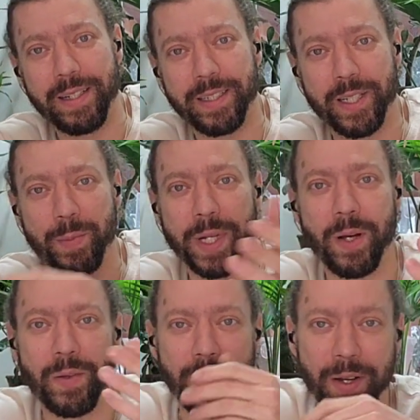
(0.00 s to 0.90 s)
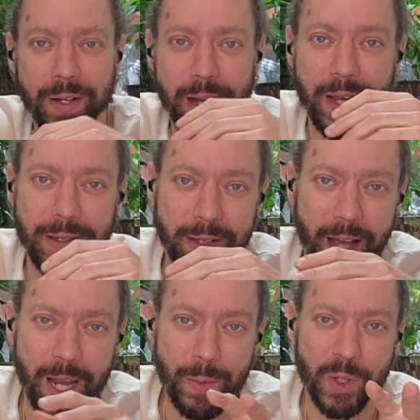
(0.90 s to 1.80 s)
to be out there, yes,
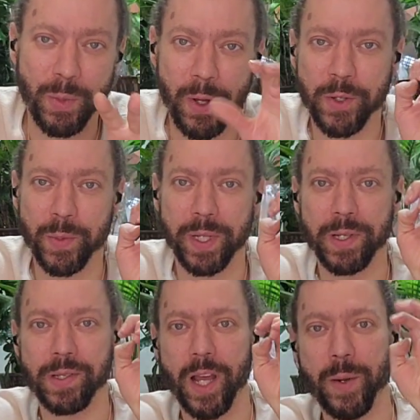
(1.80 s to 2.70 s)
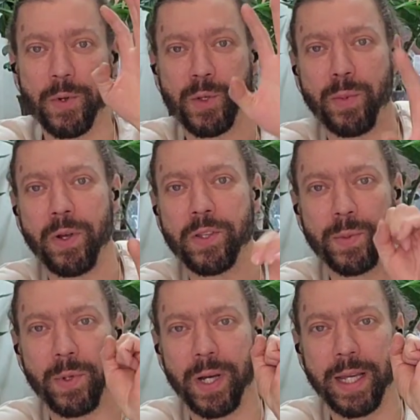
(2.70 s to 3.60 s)
I am responsible because I am
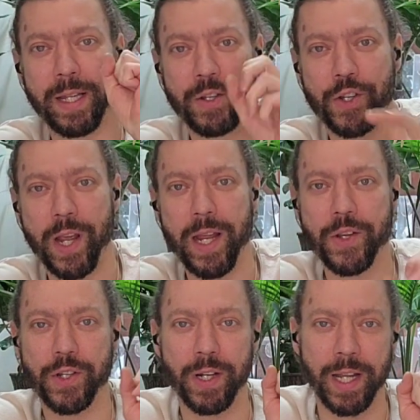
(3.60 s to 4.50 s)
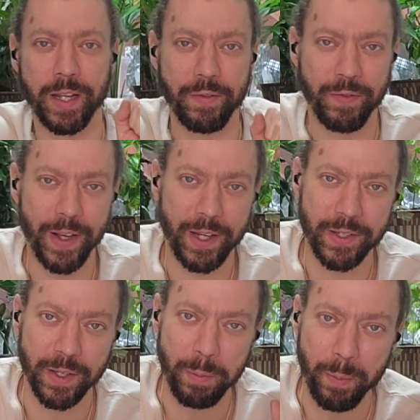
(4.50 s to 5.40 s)
responsible. I can change it. I can
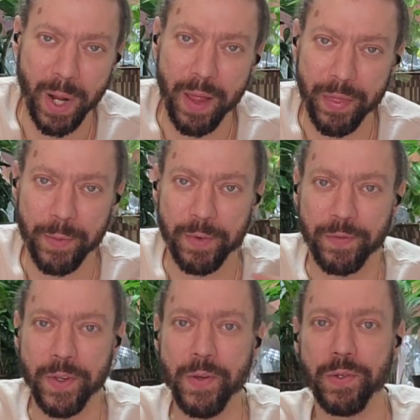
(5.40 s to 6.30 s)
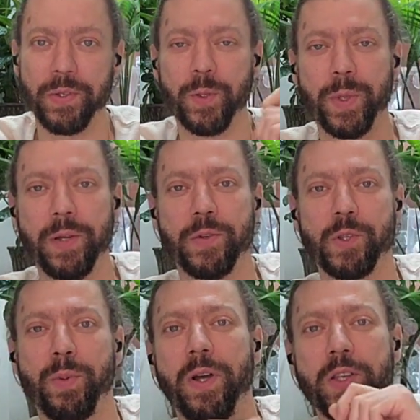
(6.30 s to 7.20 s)
fix it. But the refusal to be
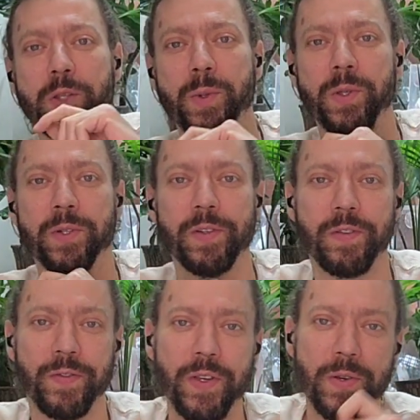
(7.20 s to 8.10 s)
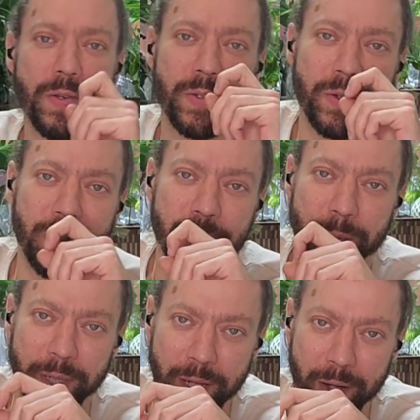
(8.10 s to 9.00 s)
responsible, the refusal to
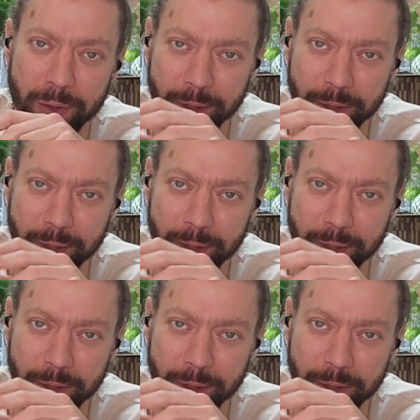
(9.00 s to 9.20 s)
be held